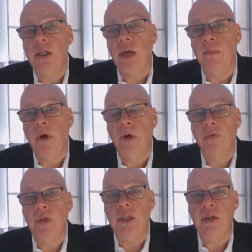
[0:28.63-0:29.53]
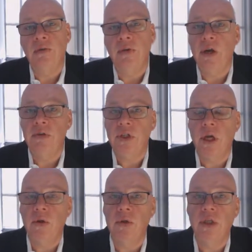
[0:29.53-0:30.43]
come out of either
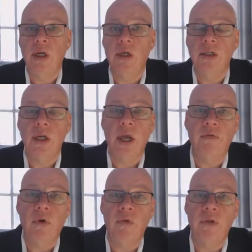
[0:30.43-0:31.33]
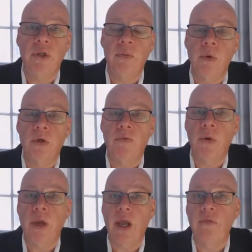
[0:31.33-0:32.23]
five-star hotels and have obviously worked
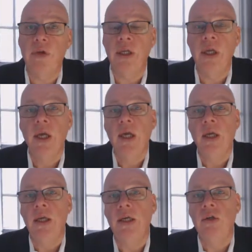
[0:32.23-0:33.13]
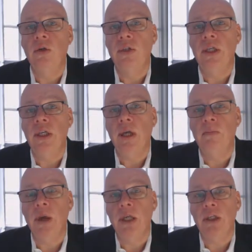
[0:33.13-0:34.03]
very heavily into the major